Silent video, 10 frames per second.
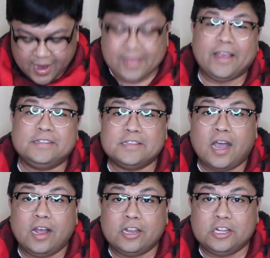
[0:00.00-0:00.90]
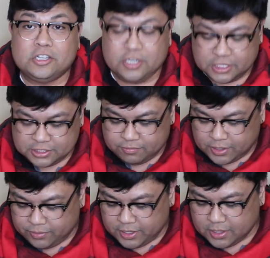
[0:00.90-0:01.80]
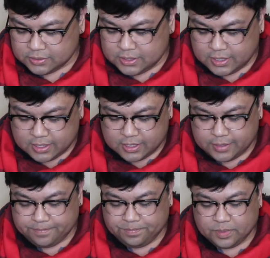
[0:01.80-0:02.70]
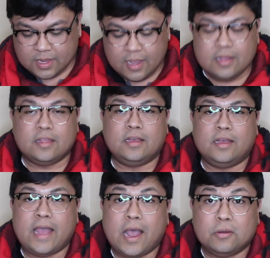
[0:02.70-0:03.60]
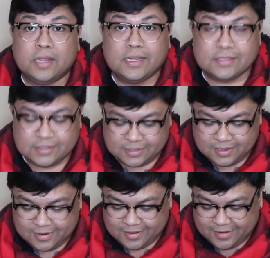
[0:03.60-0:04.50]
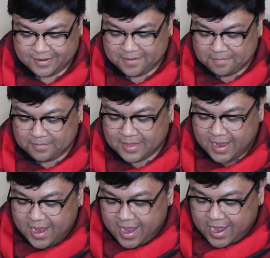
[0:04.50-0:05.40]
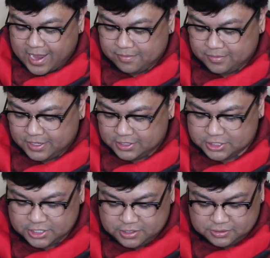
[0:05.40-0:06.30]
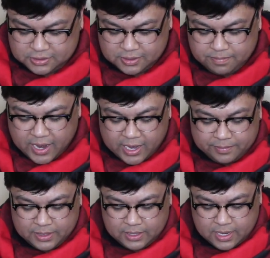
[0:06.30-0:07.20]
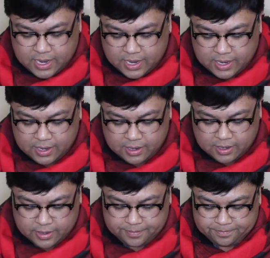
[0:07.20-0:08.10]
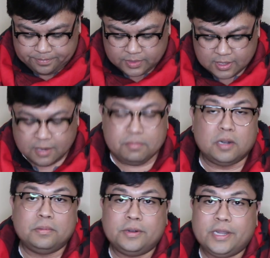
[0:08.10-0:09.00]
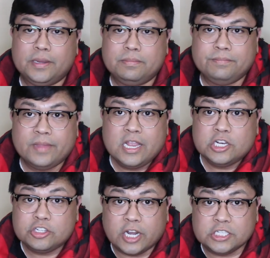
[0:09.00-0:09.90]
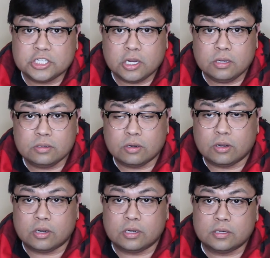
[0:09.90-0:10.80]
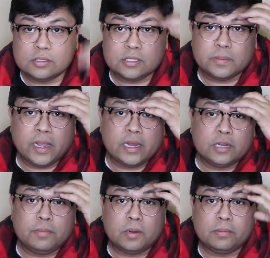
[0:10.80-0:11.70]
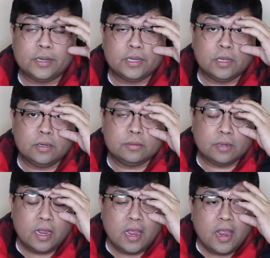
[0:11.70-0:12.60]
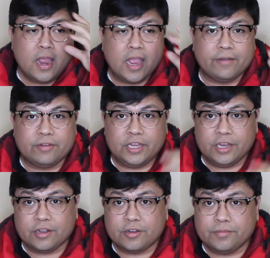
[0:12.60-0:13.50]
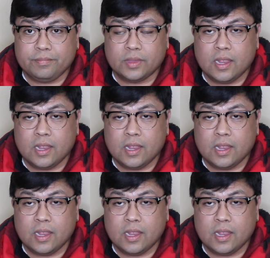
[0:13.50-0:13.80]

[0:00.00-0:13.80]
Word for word: I like to call it a tradition, where we go to the outlets. And she used to buy me a Burberry trench coat or some kind of Burberry coat every year.